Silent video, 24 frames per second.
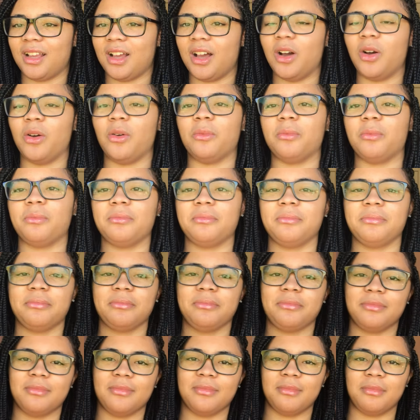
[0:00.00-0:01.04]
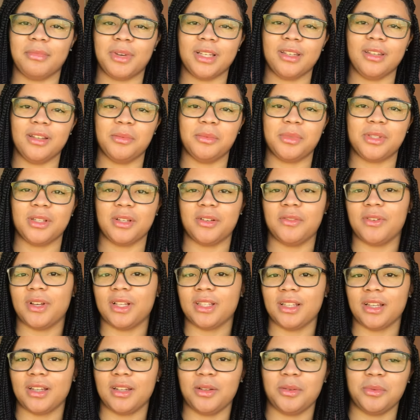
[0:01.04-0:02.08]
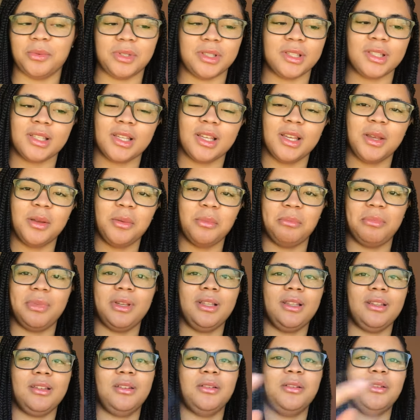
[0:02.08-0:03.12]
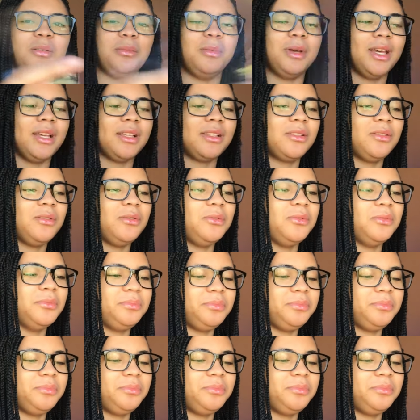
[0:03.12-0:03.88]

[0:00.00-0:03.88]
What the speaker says: Oh, my dumb self. I thought it was peeling on the back too.